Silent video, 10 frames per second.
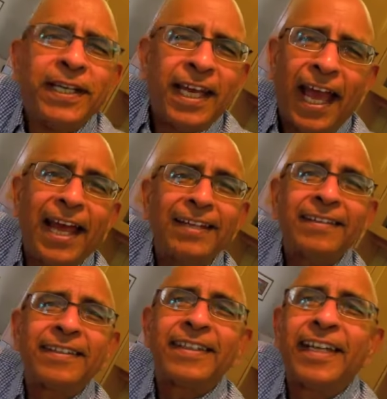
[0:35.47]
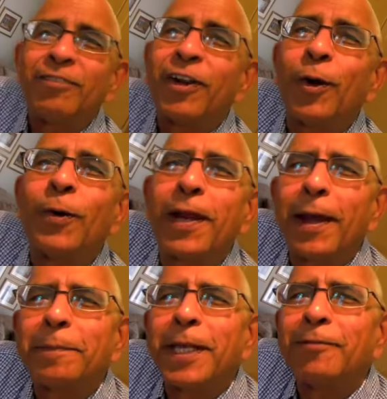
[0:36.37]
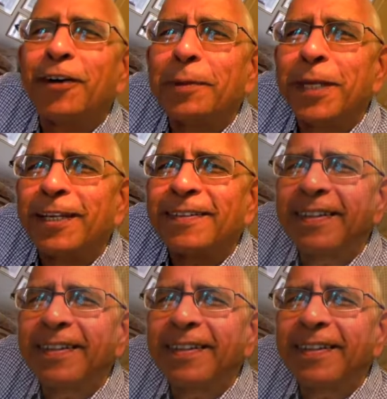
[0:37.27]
And it will all happen in five minutes.